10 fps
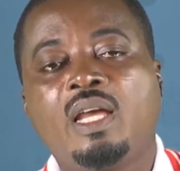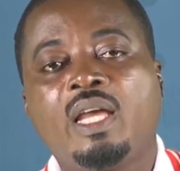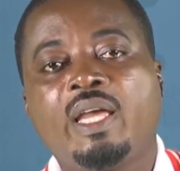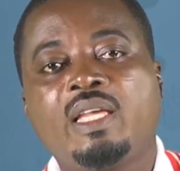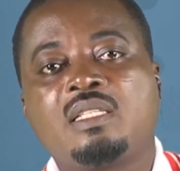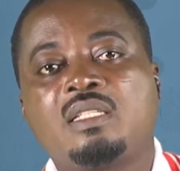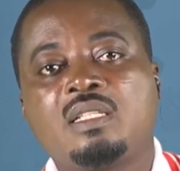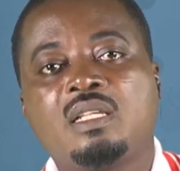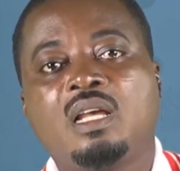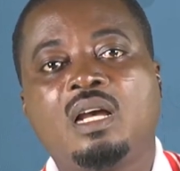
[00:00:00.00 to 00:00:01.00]
is
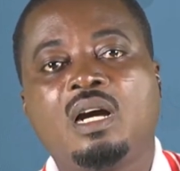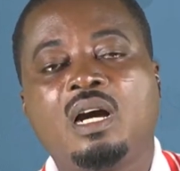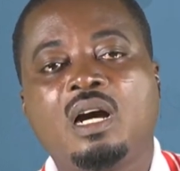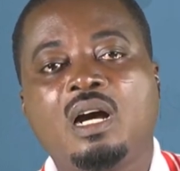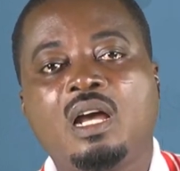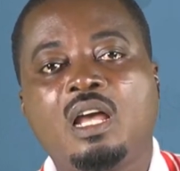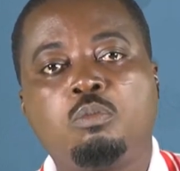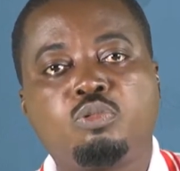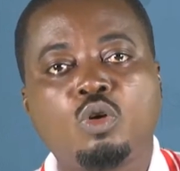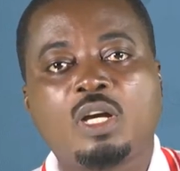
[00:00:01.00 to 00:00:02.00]
a
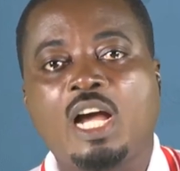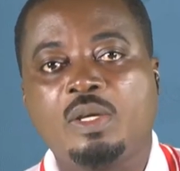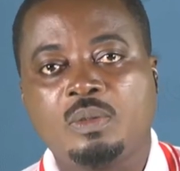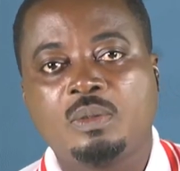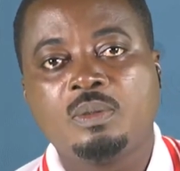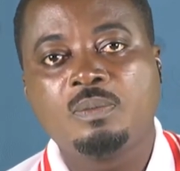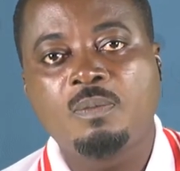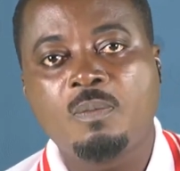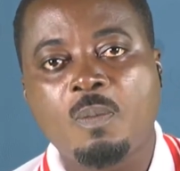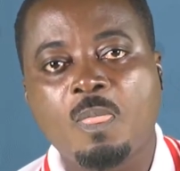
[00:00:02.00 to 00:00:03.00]
prokaryote
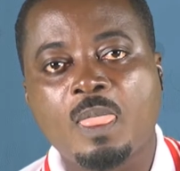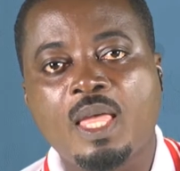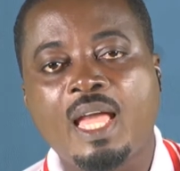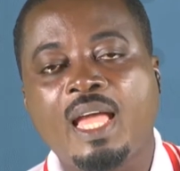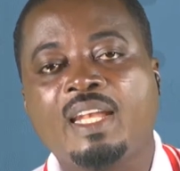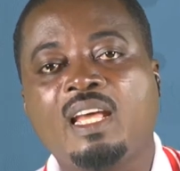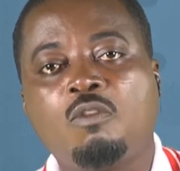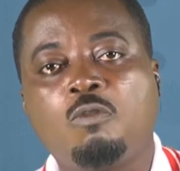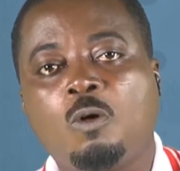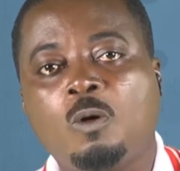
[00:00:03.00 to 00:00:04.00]
and
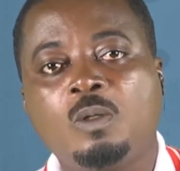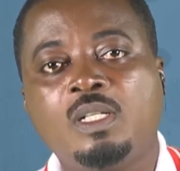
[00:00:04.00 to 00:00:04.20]
therefore